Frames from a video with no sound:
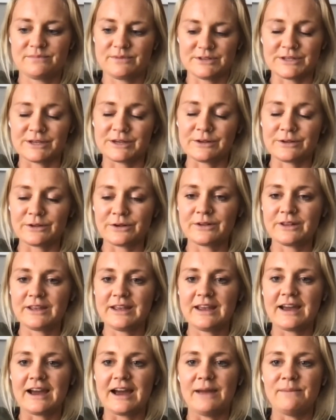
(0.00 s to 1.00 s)

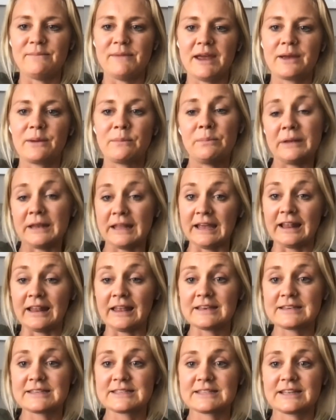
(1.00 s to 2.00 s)
Particularly, I make a
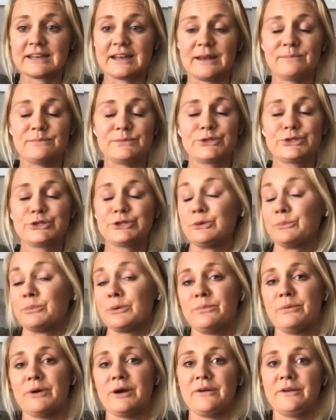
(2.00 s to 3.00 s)
playlist that I'm
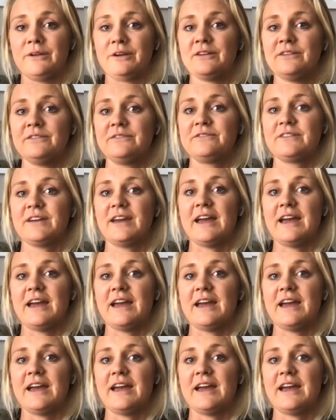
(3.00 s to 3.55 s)
super proud of.